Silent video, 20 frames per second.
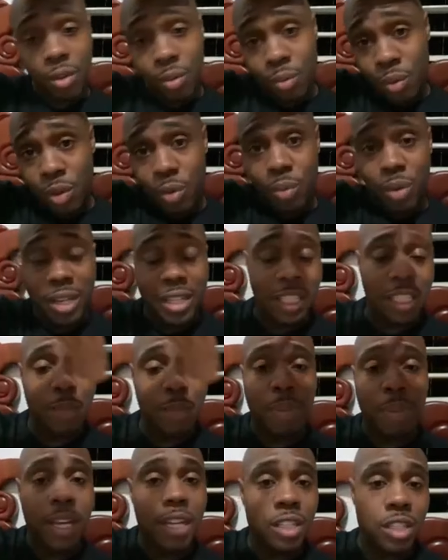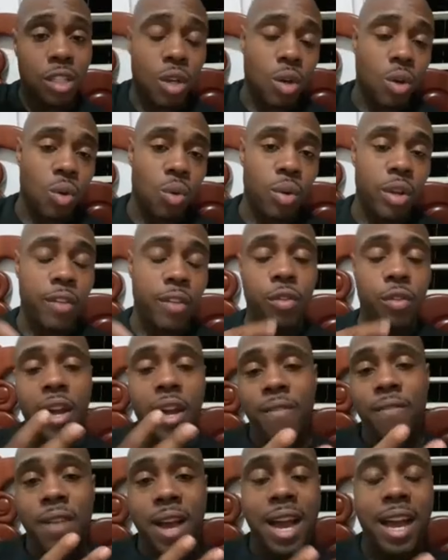But it depends on if you
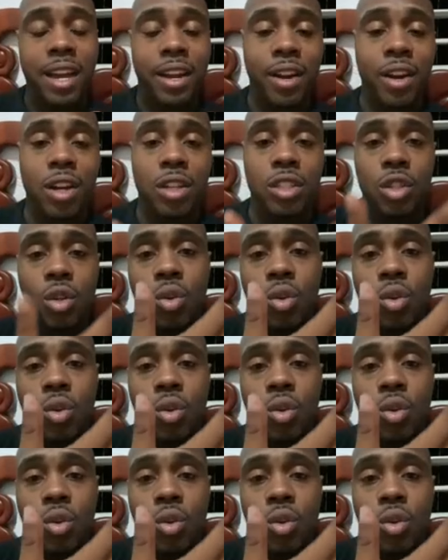got 5 girls.